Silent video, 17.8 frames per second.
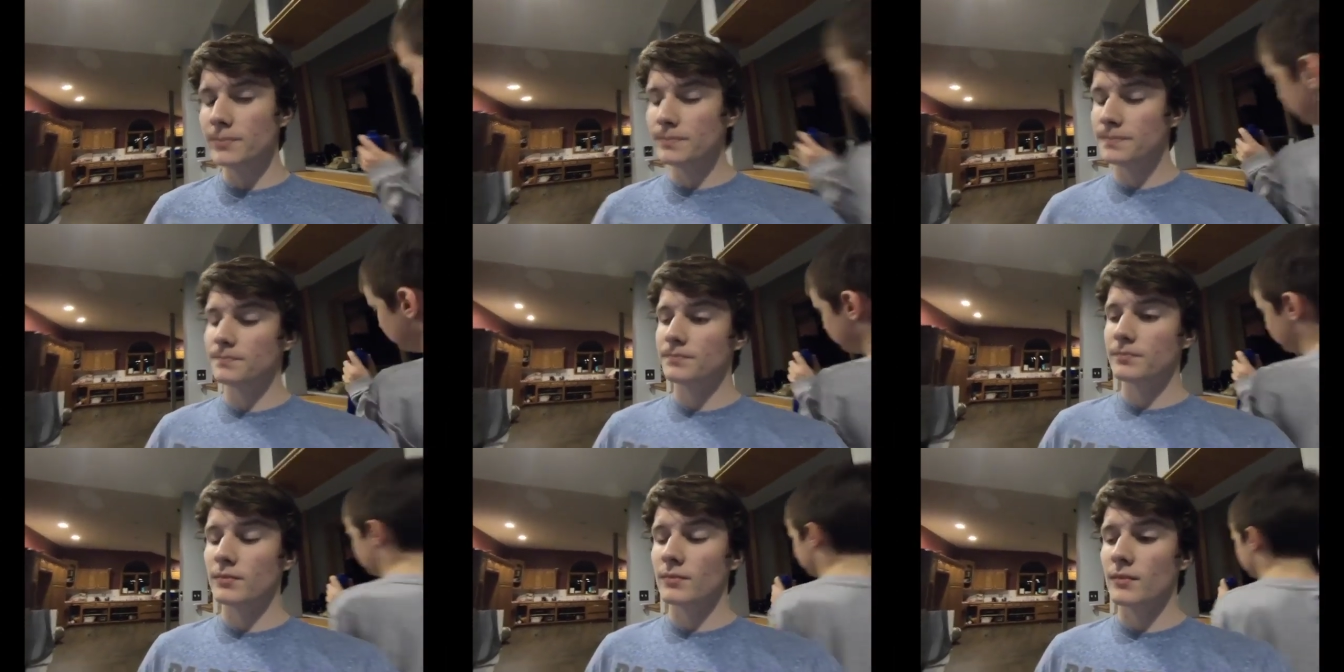
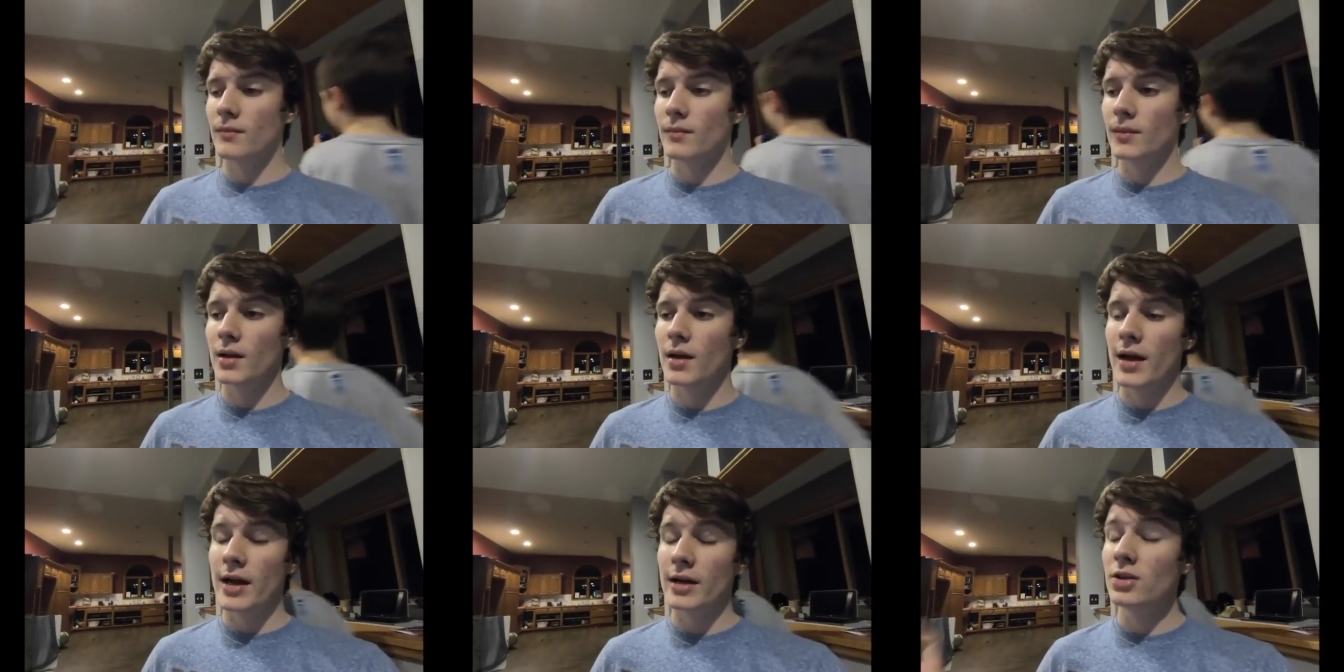
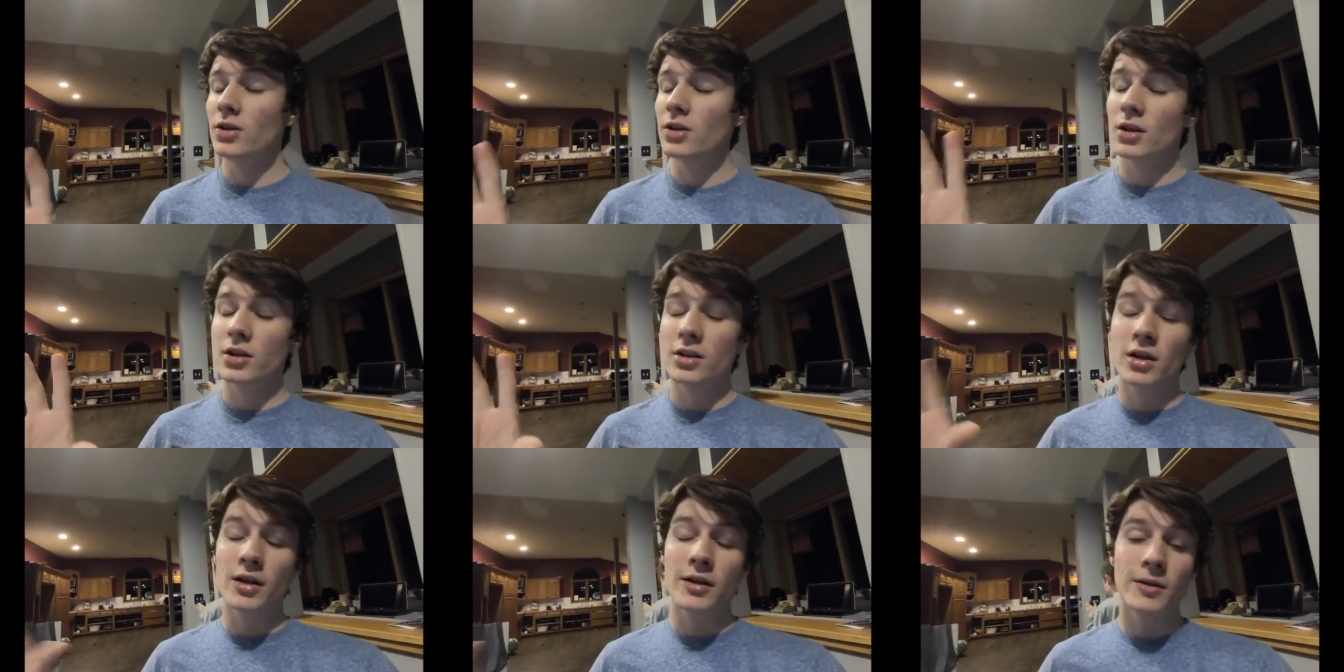I took a
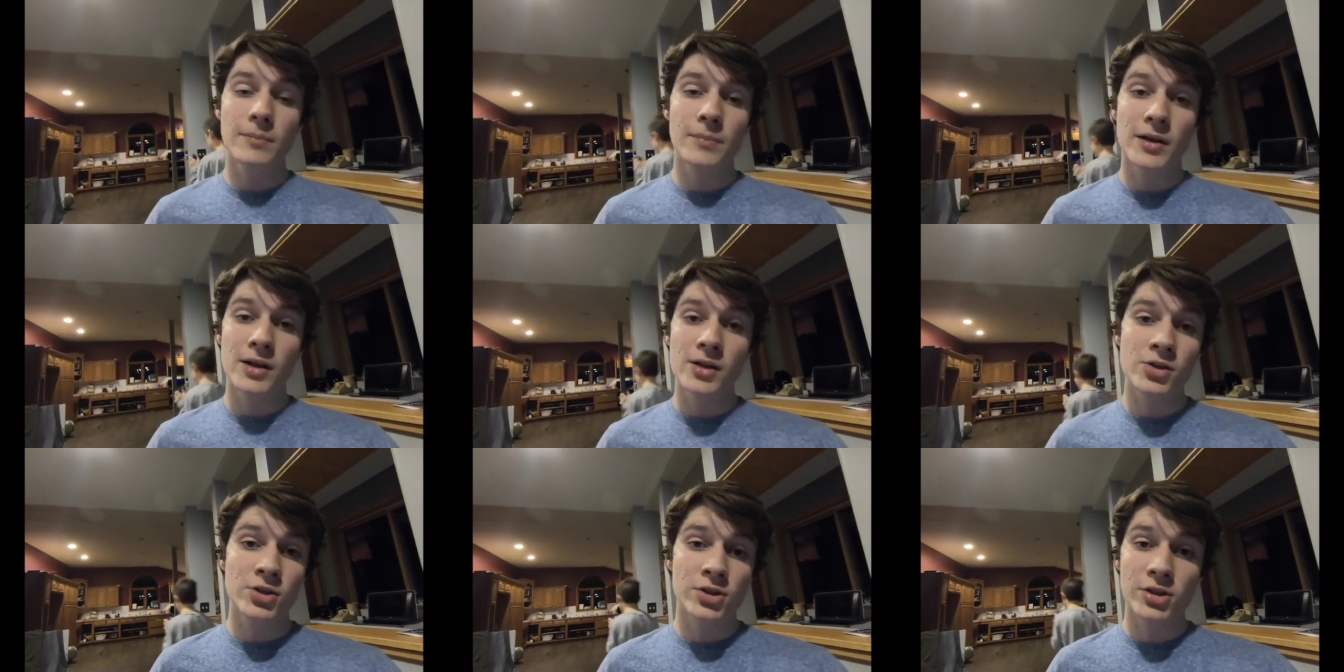ton of
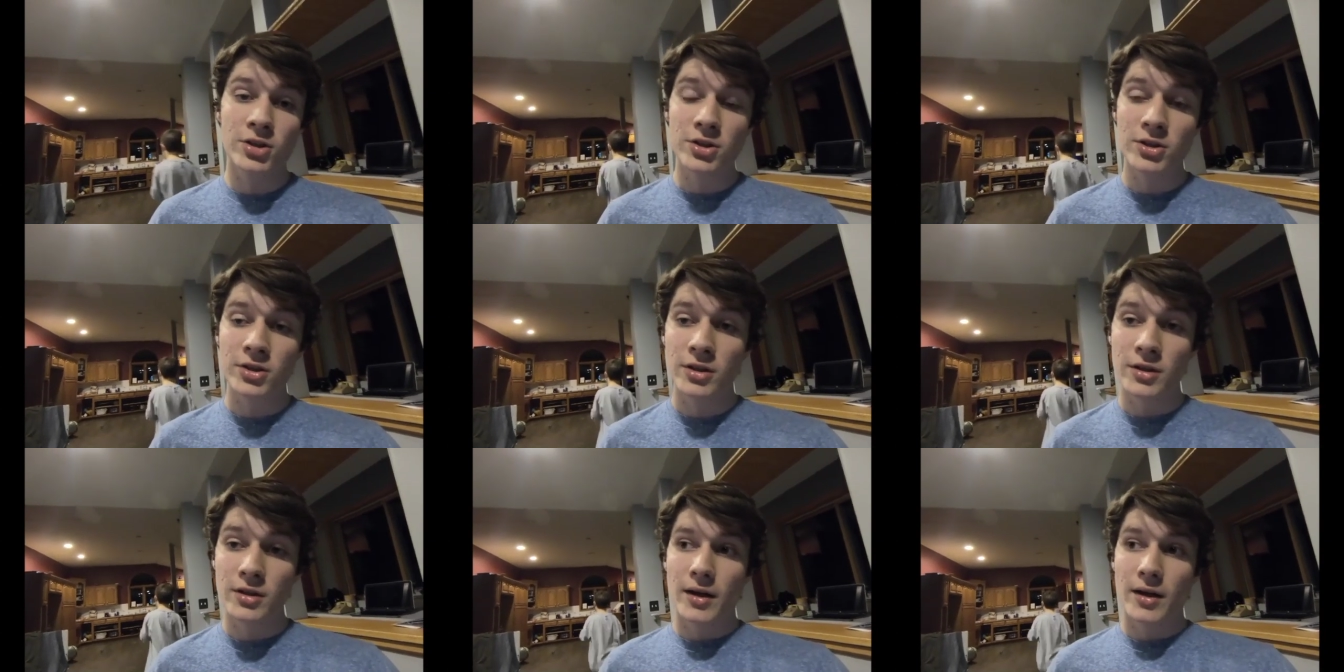pictures,